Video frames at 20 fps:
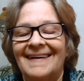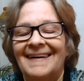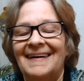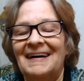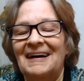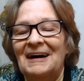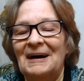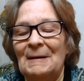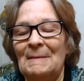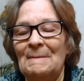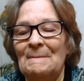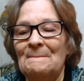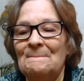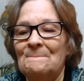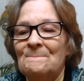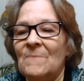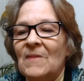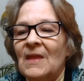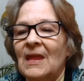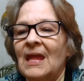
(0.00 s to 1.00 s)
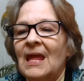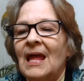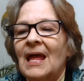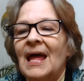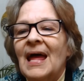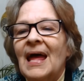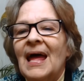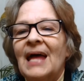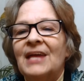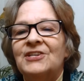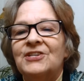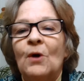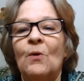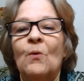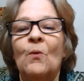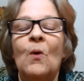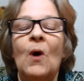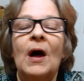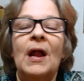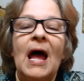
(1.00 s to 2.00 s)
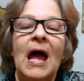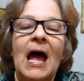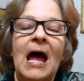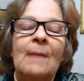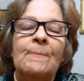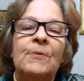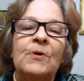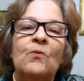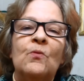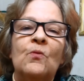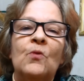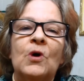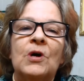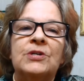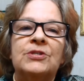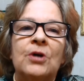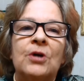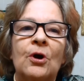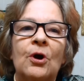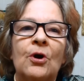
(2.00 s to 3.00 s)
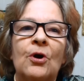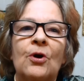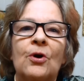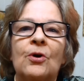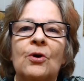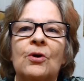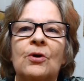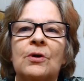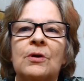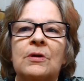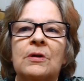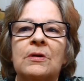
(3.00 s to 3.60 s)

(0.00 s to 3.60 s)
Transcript: Um, so what happened was her